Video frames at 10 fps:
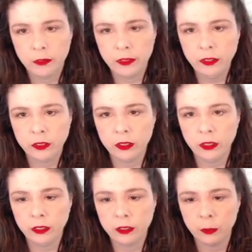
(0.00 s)
This
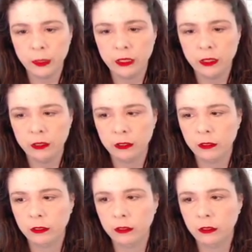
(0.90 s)
has been
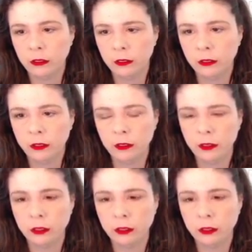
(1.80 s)
an